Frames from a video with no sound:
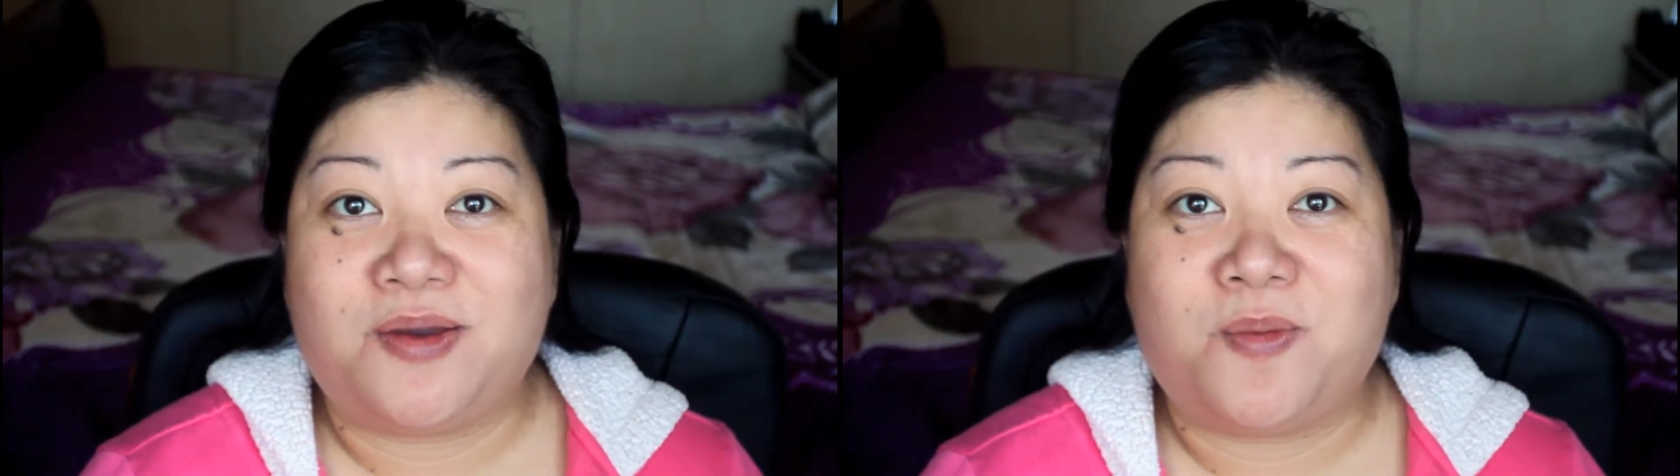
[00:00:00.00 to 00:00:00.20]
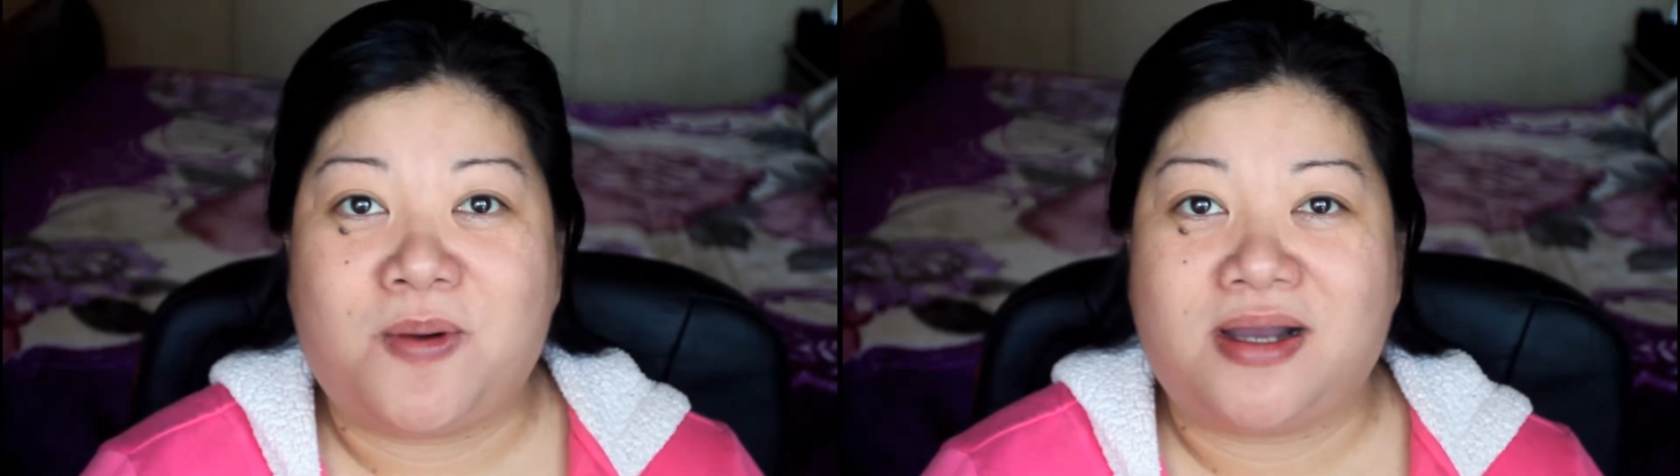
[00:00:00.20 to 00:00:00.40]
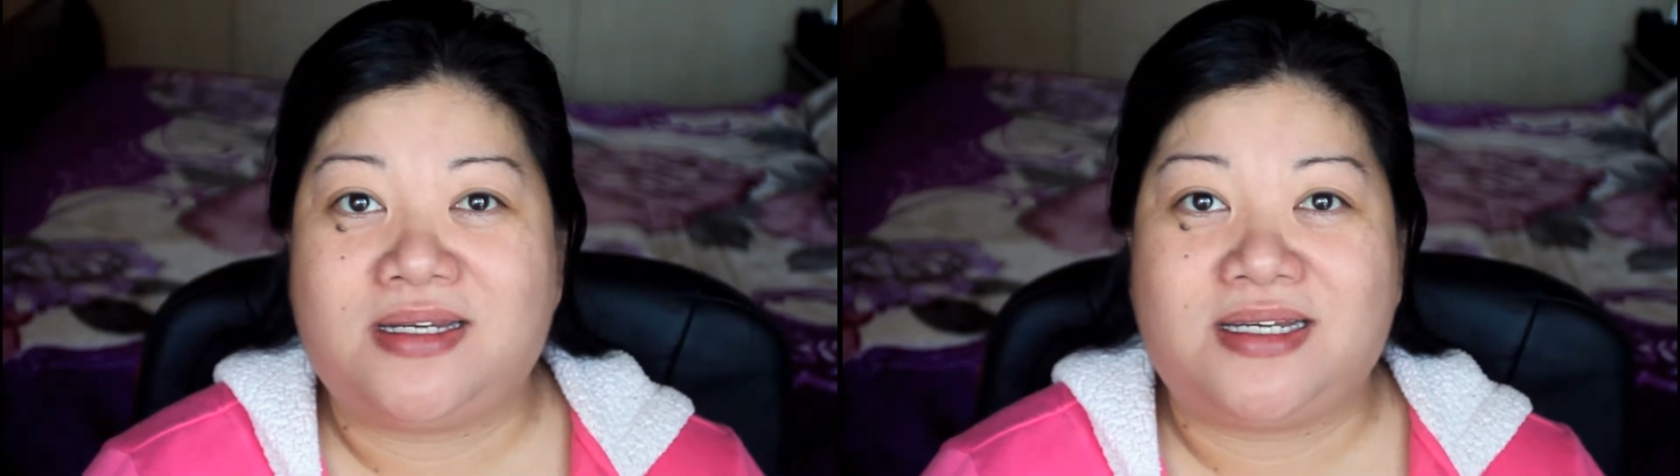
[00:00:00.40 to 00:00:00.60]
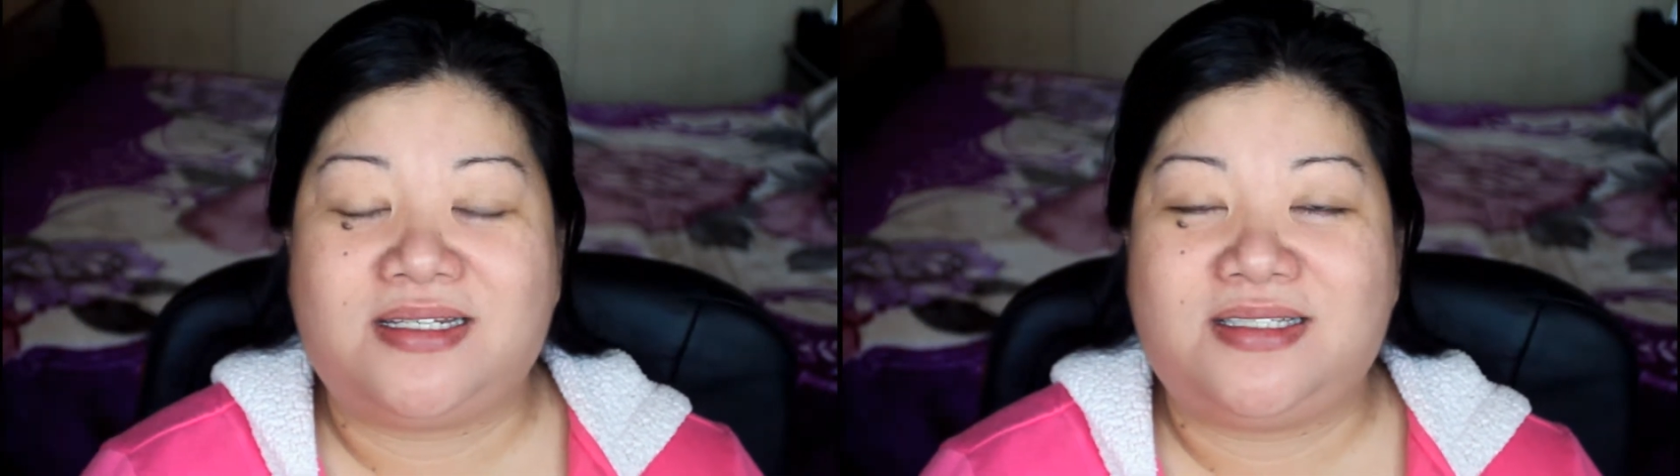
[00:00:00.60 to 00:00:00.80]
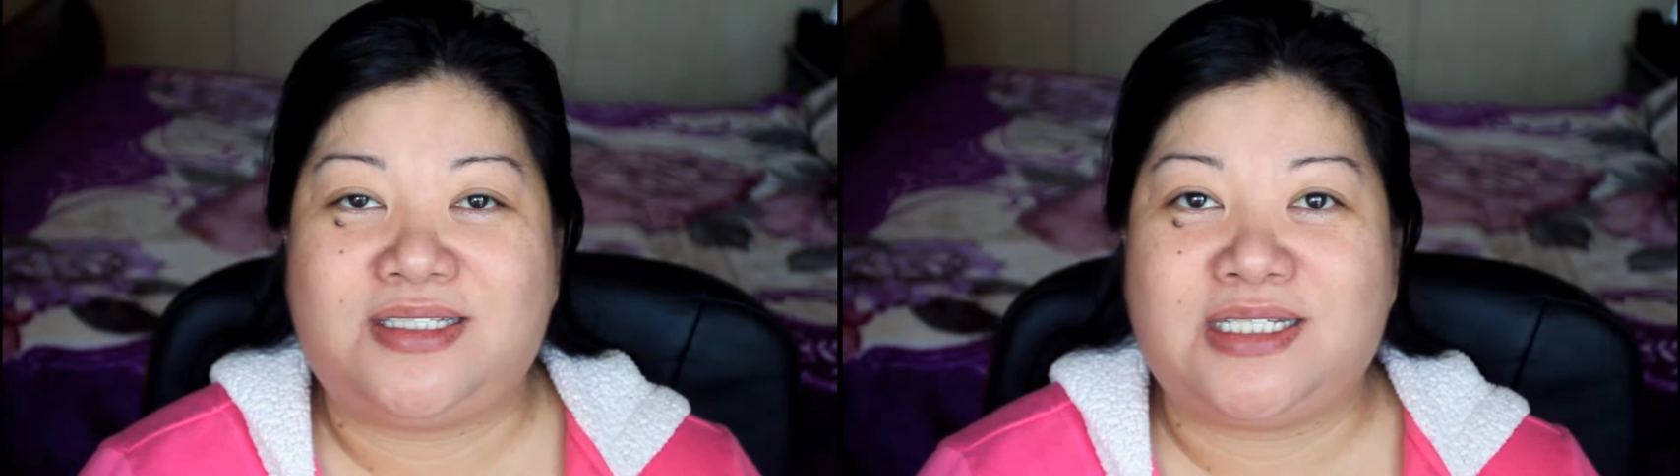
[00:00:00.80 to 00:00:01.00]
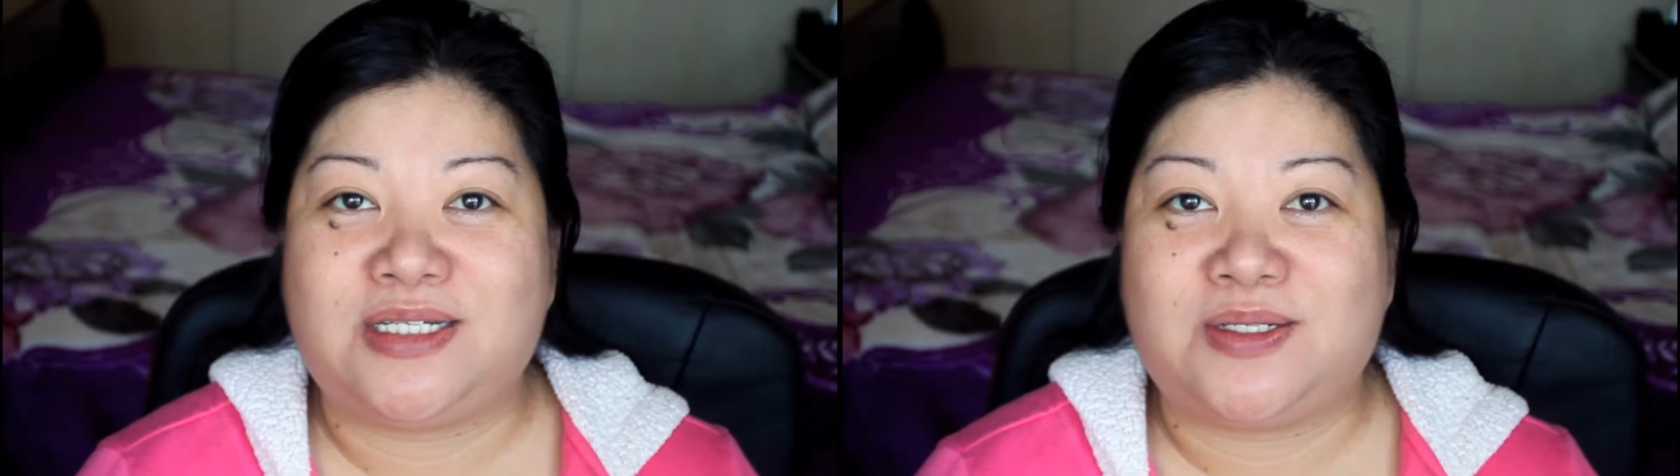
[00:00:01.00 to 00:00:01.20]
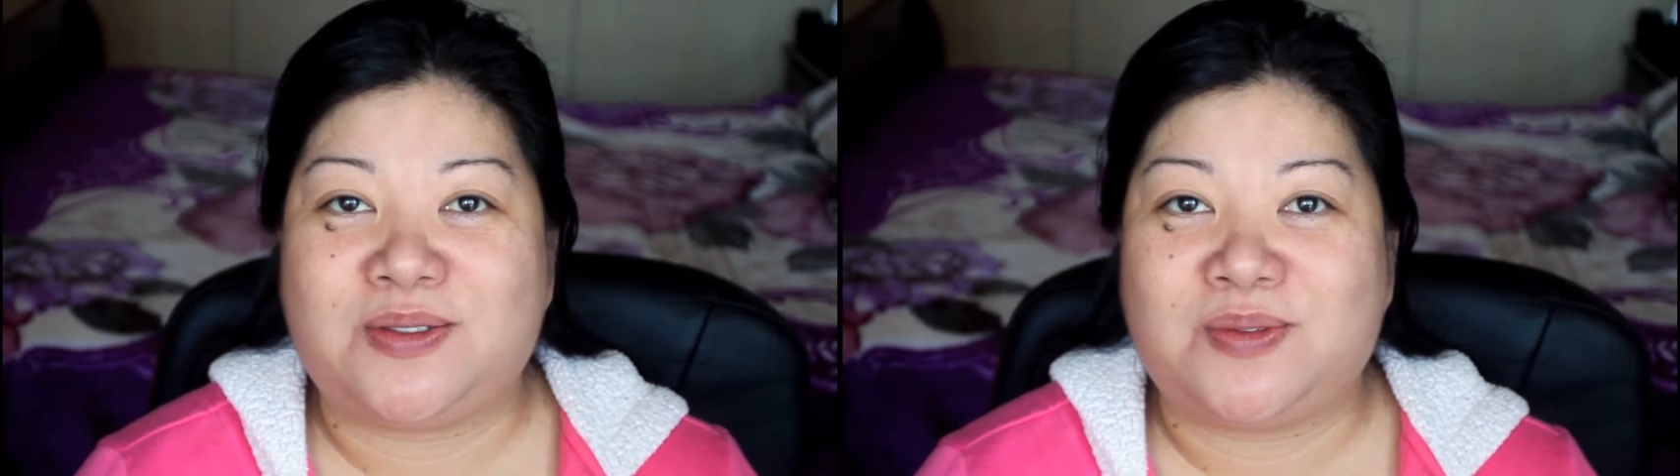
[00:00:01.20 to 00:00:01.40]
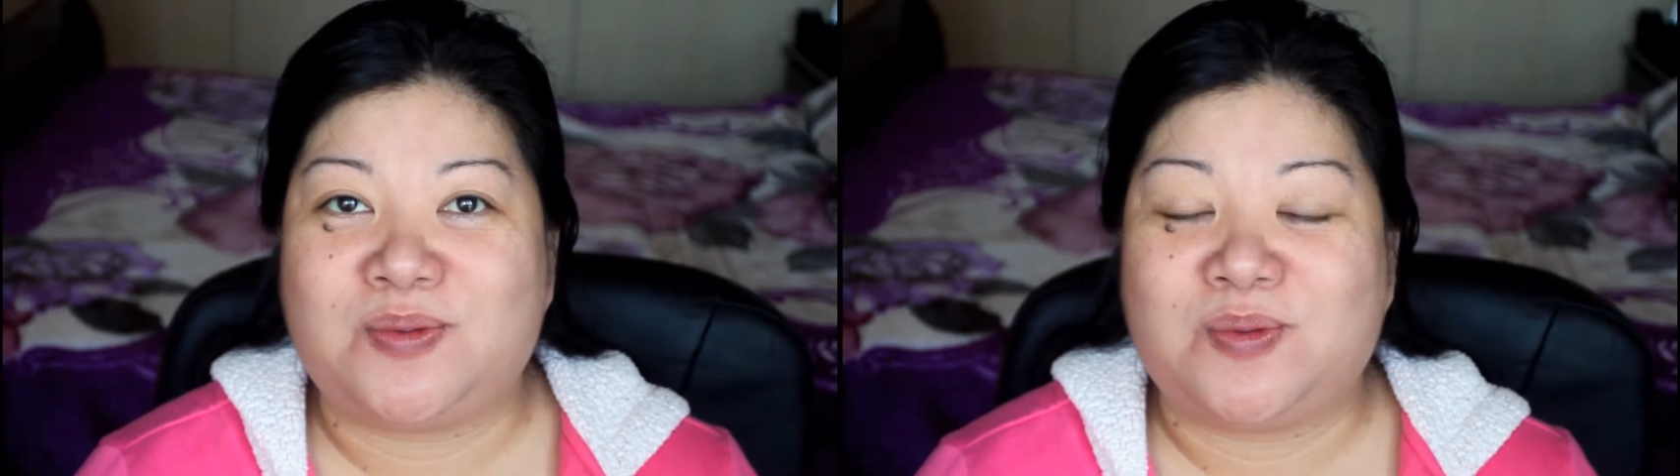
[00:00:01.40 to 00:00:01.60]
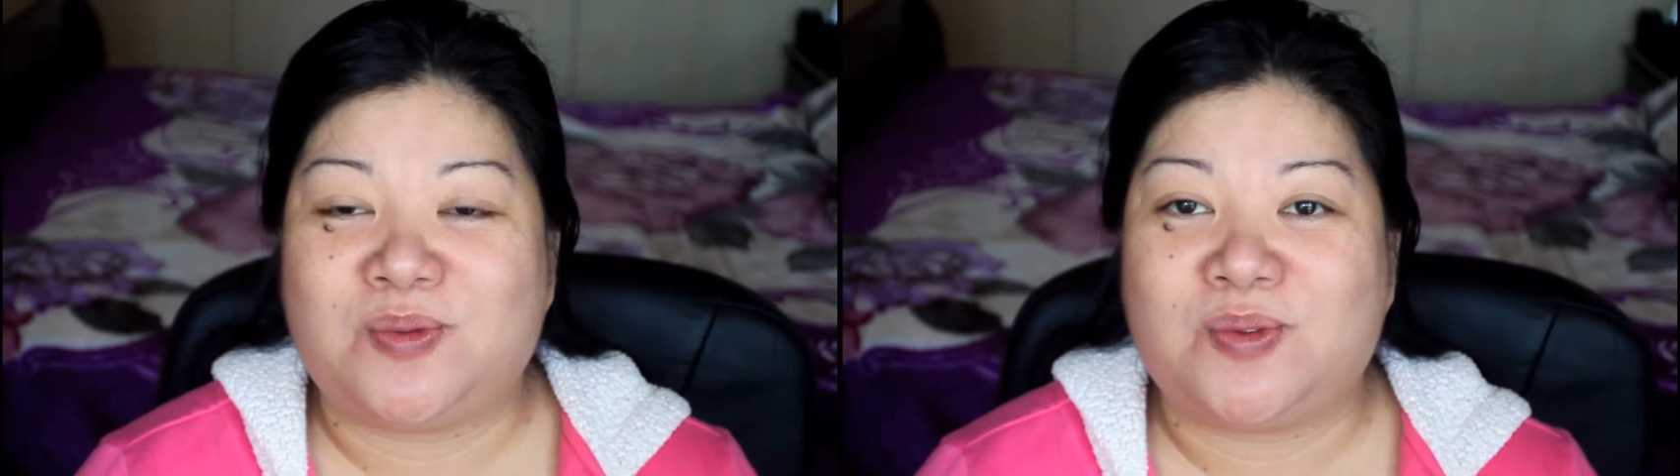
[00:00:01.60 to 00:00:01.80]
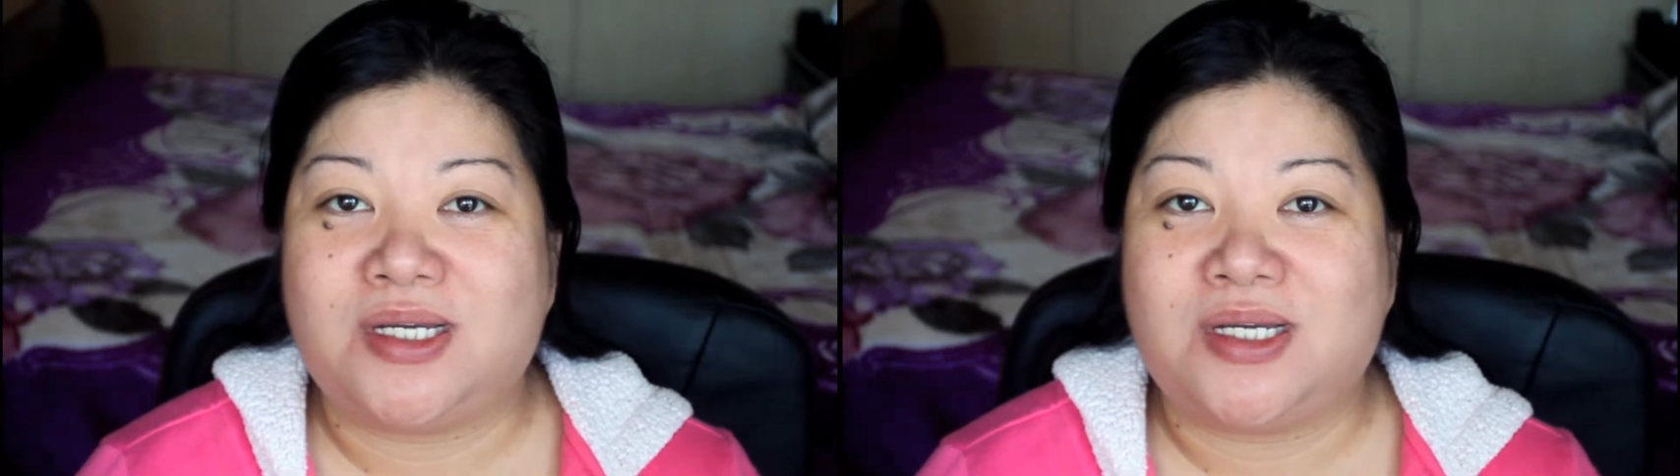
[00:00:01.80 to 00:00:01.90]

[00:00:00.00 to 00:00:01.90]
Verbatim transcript: wanted to